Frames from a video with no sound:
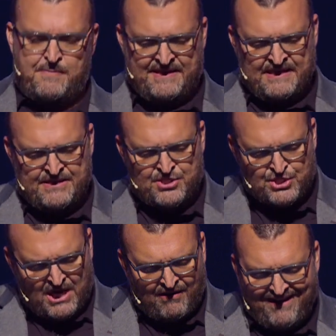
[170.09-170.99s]
begin to
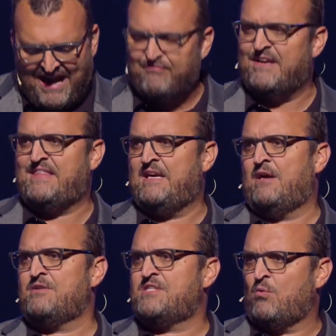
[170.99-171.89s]
share everything
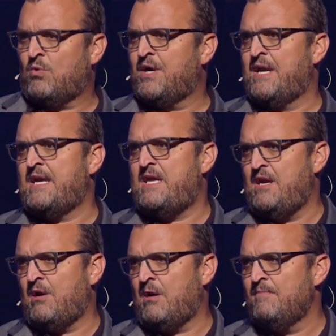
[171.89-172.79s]
else that we're going to
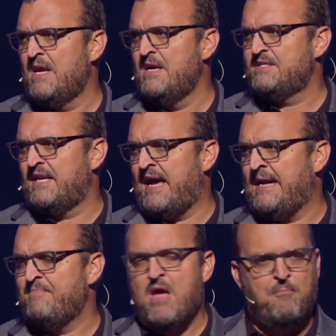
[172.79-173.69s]
hear tonight.